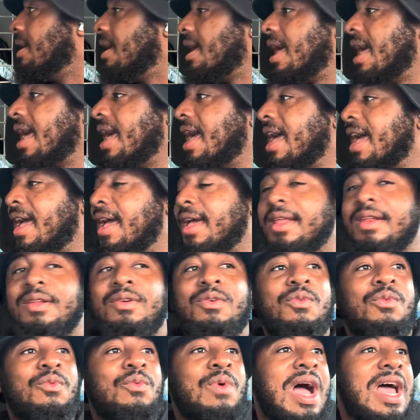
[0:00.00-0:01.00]
And
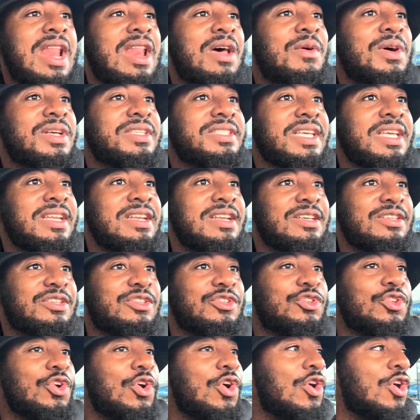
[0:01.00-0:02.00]
while I was in the
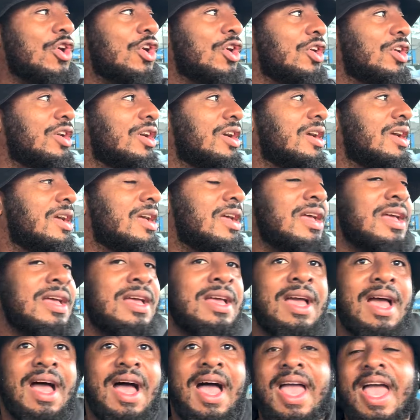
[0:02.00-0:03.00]
store,
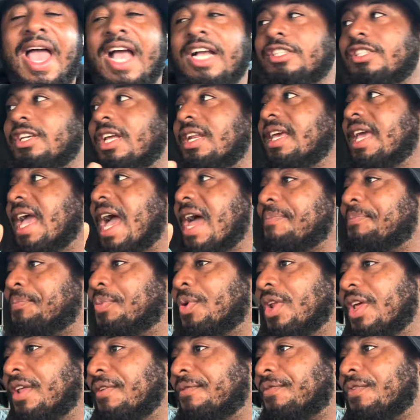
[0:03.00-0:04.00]
I actually had
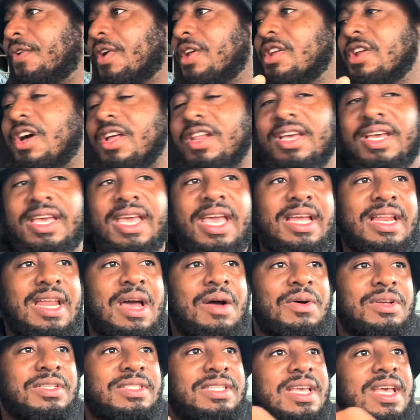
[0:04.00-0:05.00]
put in for another gig that
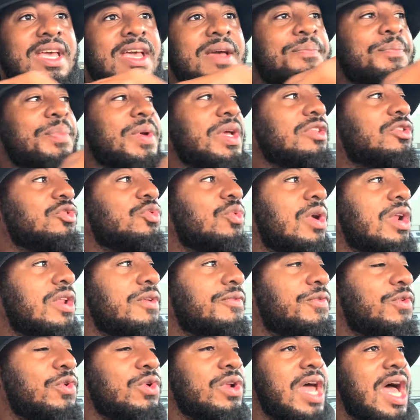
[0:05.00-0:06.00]
was here, paying
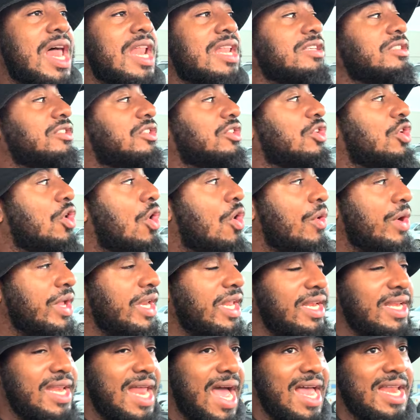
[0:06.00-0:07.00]
$24 going
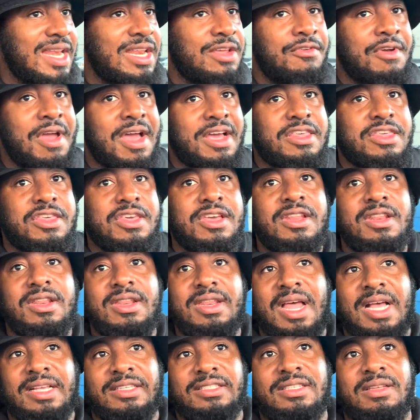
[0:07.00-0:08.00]
in that direction.
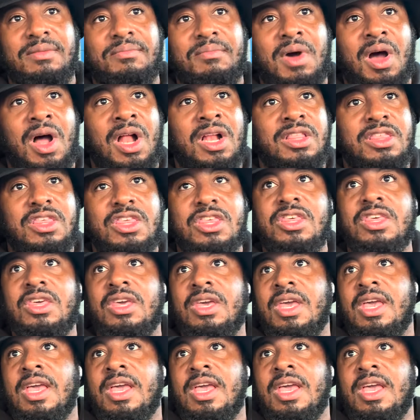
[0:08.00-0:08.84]
That's the mulch.